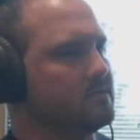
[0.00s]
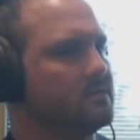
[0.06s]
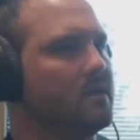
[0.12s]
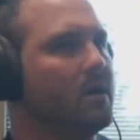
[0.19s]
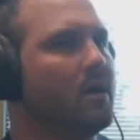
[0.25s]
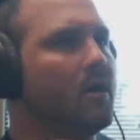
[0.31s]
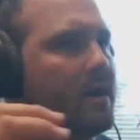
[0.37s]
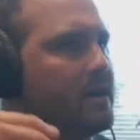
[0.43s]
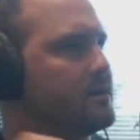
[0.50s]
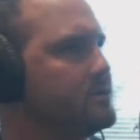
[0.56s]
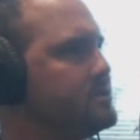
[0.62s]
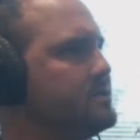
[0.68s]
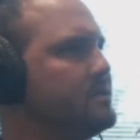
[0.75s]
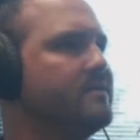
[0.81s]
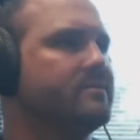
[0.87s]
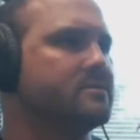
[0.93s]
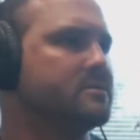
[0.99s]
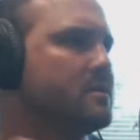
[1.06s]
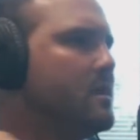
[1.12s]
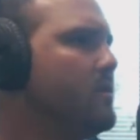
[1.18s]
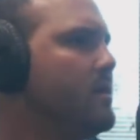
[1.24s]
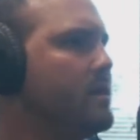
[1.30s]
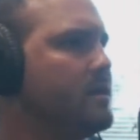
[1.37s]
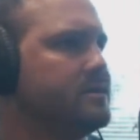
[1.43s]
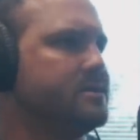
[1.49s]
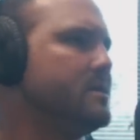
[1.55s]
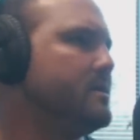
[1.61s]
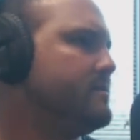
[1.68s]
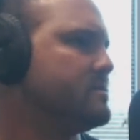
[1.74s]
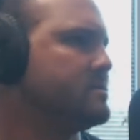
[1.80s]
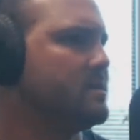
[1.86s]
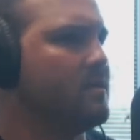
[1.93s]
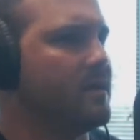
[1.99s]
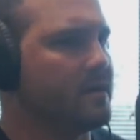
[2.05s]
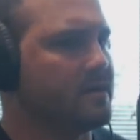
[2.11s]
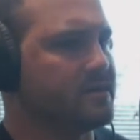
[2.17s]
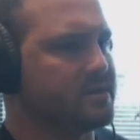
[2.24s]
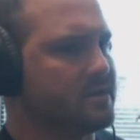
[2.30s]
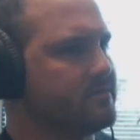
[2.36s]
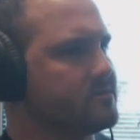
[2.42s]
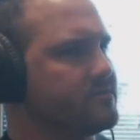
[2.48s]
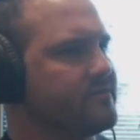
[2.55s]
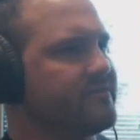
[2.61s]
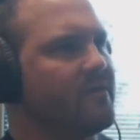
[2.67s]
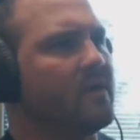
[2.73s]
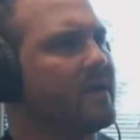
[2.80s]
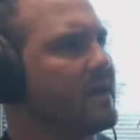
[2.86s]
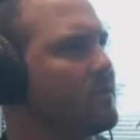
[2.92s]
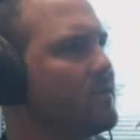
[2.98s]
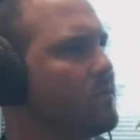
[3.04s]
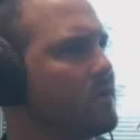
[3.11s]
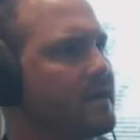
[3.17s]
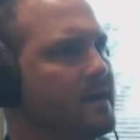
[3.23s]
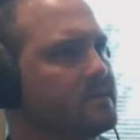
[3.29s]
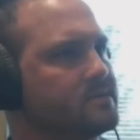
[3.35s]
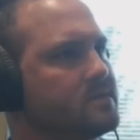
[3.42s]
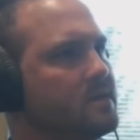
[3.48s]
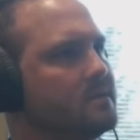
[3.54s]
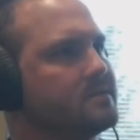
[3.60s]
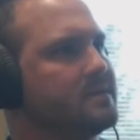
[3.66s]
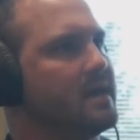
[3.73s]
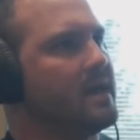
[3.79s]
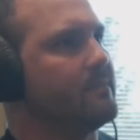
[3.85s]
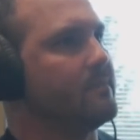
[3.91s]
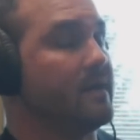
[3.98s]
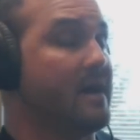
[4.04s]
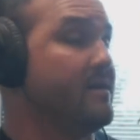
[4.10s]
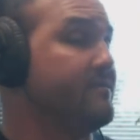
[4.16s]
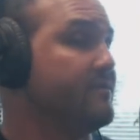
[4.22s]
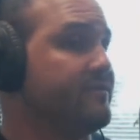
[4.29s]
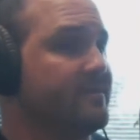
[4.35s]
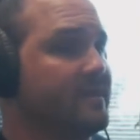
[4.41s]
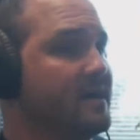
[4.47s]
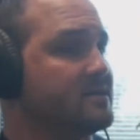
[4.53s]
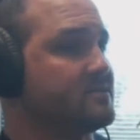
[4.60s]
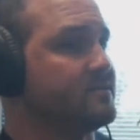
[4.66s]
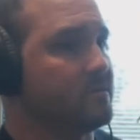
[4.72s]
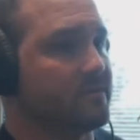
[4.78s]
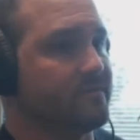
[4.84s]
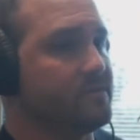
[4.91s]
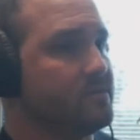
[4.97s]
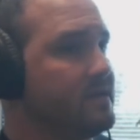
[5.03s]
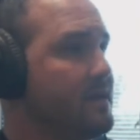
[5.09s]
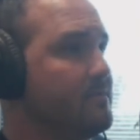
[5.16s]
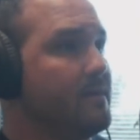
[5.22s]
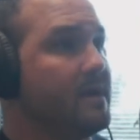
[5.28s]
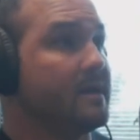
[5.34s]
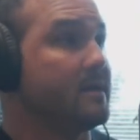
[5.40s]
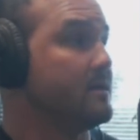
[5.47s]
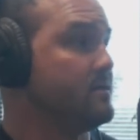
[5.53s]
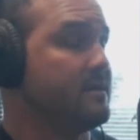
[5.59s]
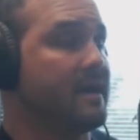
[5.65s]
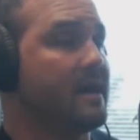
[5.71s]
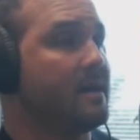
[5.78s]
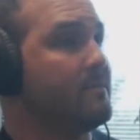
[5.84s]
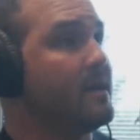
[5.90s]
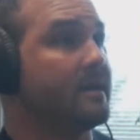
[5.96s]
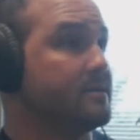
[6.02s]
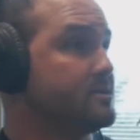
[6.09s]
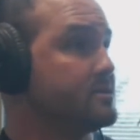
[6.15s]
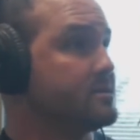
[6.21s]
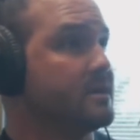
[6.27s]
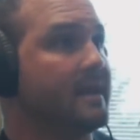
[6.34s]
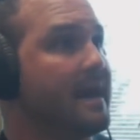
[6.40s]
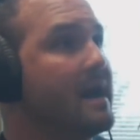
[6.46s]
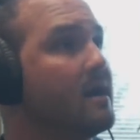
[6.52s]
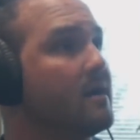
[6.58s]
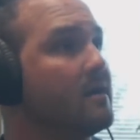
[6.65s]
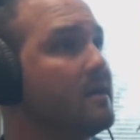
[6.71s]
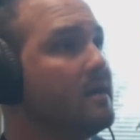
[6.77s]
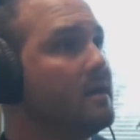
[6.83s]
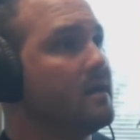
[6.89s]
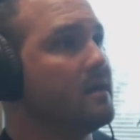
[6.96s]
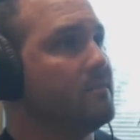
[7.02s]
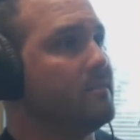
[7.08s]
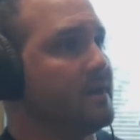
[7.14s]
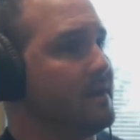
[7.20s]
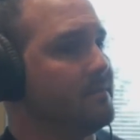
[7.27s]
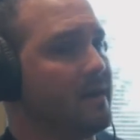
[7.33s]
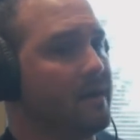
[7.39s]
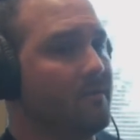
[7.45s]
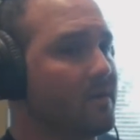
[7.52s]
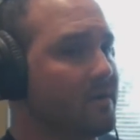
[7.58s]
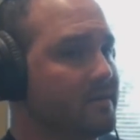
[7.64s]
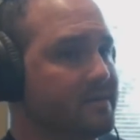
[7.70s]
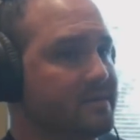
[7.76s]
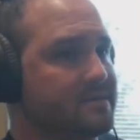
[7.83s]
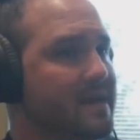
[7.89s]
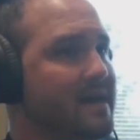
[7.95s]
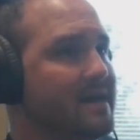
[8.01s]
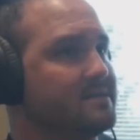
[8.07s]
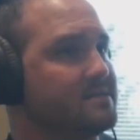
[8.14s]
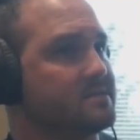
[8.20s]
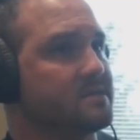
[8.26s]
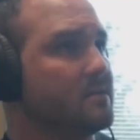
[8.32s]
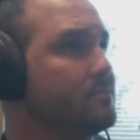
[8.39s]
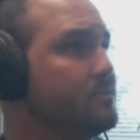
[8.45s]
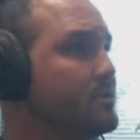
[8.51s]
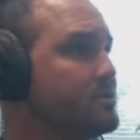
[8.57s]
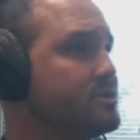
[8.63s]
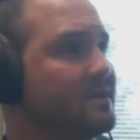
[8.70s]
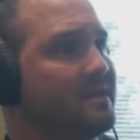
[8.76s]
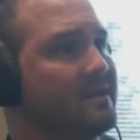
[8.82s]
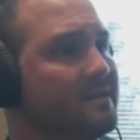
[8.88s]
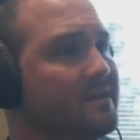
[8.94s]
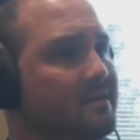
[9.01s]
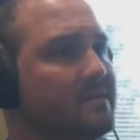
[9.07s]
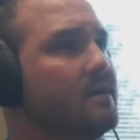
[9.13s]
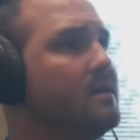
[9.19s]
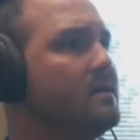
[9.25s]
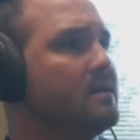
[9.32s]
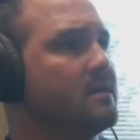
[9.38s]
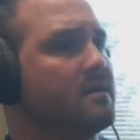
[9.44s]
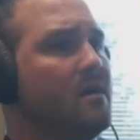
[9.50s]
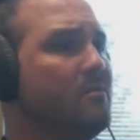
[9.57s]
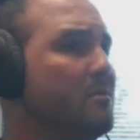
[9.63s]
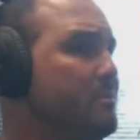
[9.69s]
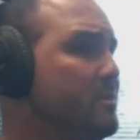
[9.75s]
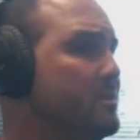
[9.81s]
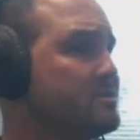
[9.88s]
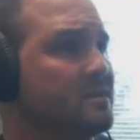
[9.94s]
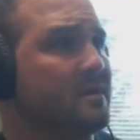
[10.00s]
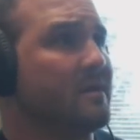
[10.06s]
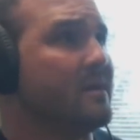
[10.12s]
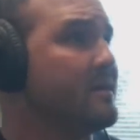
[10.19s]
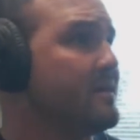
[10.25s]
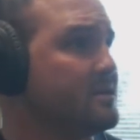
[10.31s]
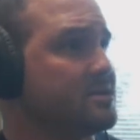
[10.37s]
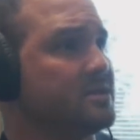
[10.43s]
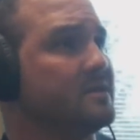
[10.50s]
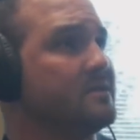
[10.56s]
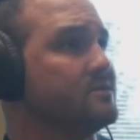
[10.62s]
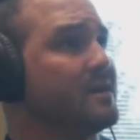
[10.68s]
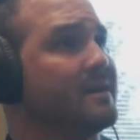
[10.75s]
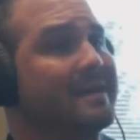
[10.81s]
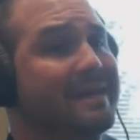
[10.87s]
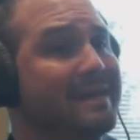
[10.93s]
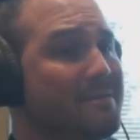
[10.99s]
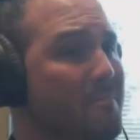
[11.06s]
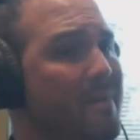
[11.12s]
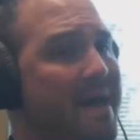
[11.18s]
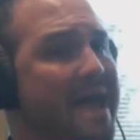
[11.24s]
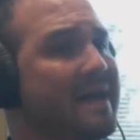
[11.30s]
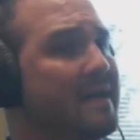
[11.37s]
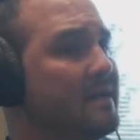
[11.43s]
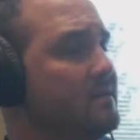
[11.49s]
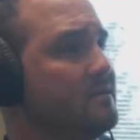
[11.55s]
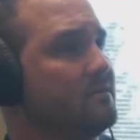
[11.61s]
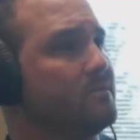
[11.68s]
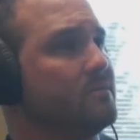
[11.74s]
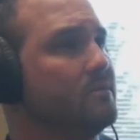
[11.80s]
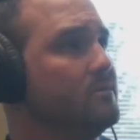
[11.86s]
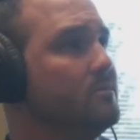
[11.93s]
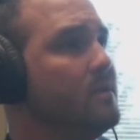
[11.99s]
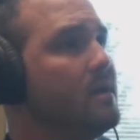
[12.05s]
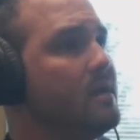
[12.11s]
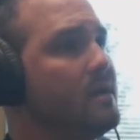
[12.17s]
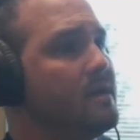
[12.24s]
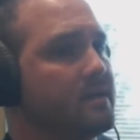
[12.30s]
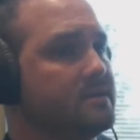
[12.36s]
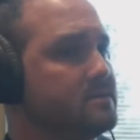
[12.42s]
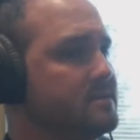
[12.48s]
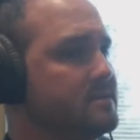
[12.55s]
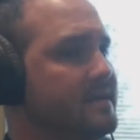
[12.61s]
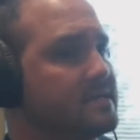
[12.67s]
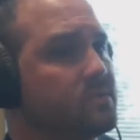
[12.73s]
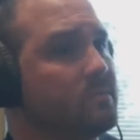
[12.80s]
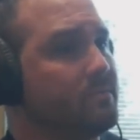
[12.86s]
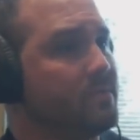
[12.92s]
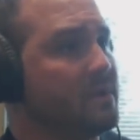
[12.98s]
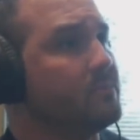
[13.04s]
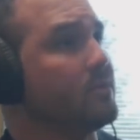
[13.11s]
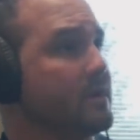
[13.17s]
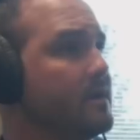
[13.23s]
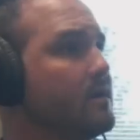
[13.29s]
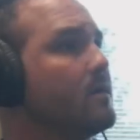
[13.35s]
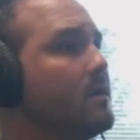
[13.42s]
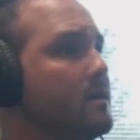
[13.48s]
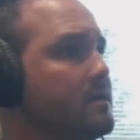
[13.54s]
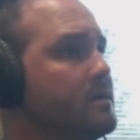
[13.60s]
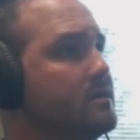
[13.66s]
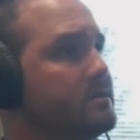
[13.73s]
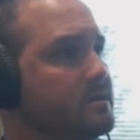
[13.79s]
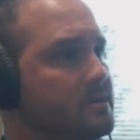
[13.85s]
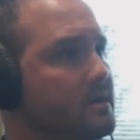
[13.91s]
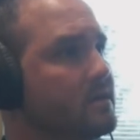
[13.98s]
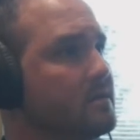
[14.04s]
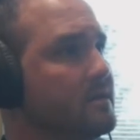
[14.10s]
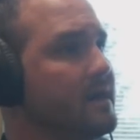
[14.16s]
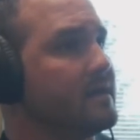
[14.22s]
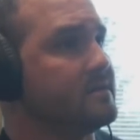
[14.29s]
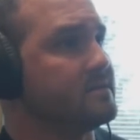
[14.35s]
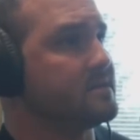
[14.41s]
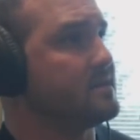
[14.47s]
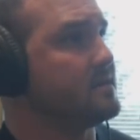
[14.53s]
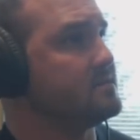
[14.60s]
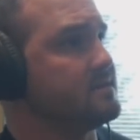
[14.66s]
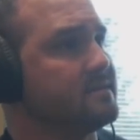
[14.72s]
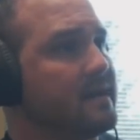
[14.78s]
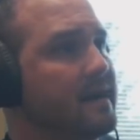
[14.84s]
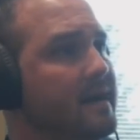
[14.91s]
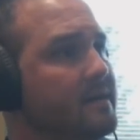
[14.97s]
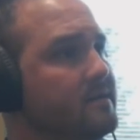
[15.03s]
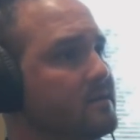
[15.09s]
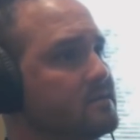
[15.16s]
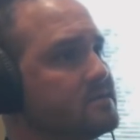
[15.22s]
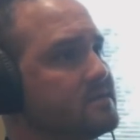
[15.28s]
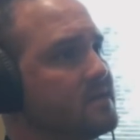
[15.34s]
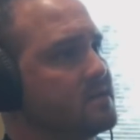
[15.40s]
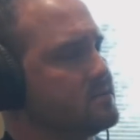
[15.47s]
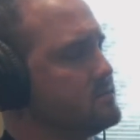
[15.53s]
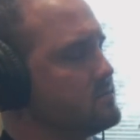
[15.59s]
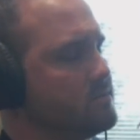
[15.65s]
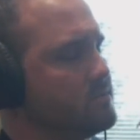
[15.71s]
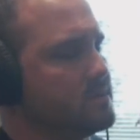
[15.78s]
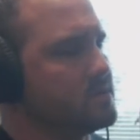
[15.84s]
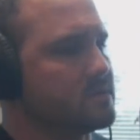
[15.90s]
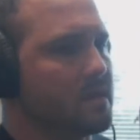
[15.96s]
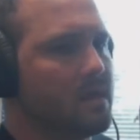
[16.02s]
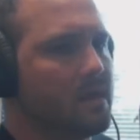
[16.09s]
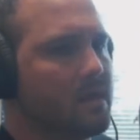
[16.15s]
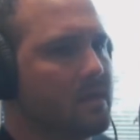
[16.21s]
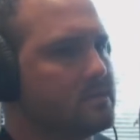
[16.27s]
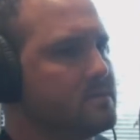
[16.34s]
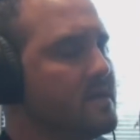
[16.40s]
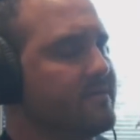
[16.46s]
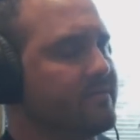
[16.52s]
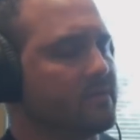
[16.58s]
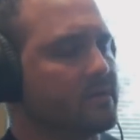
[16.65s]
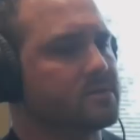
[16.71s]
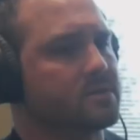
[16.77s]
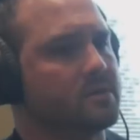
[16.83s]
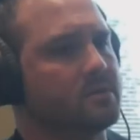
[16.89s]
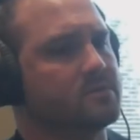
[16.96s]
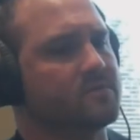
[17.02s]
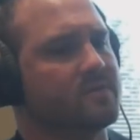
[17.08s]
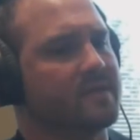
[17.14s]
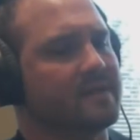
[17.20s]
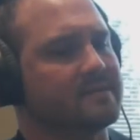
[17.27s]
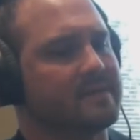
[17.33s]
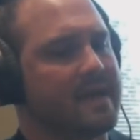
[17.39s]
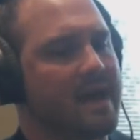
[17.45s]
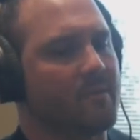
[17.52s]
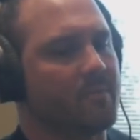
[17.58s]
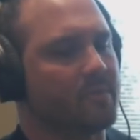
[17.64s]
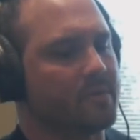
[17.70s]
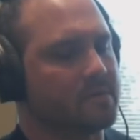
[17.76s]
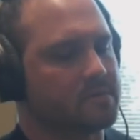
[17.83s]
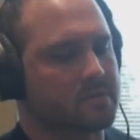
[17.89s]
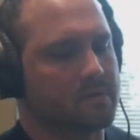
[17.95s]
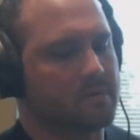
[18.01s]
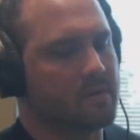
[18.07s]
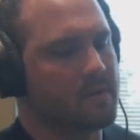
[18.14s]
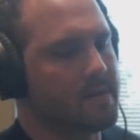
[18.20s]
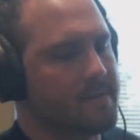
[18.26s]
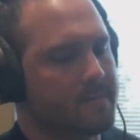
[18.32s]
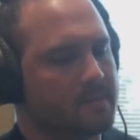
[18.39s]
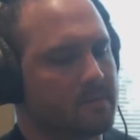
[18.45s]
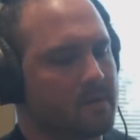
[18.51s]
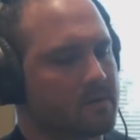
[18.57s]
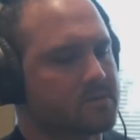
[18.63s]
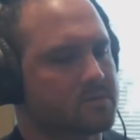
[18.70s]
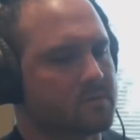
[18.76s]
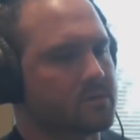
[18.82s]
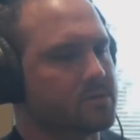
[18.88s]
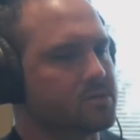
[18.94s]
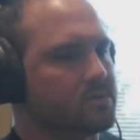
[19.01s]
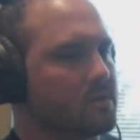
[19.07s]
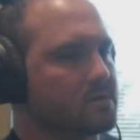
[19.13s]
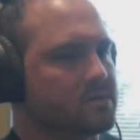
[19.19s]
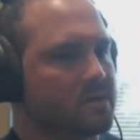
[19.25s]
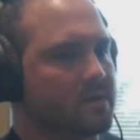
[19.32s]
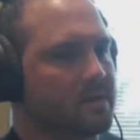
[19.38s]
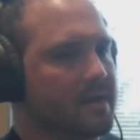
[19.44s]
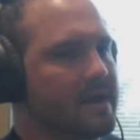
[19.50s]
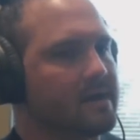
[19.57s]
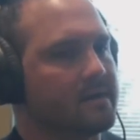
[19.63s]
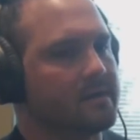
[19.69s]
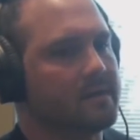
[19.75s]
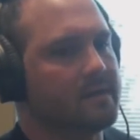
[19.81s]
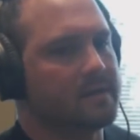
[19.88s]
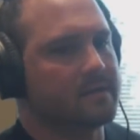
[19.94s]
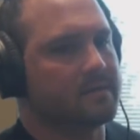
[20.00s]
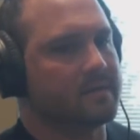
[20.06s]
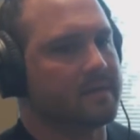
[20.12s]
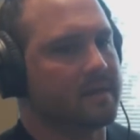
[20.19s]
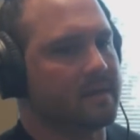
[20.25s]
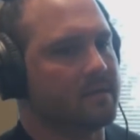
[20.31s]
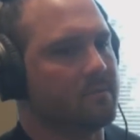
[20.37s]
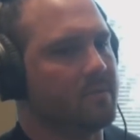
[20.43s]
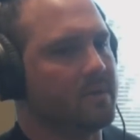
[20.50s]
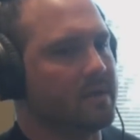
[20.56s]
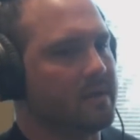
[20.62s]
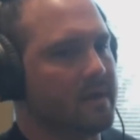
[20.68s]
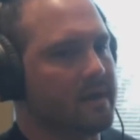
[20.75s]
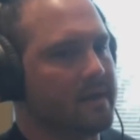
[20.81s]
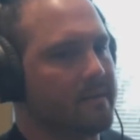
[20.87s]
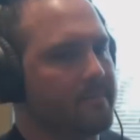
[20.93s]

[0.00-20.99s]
low energy levels. He's falling out of workouts all the time. And I have a philosophy where if you can't make it, you can't make it. Just get out. But I'm not one of these guys that's going to push a kid and call him a pussy or any of that shit and try to get him back into the room, because that's when people get hurt. You hear a lot of these kids, they die during sessions, and it's never an excuse for that to happen. And so, long story short, turned out the kid had been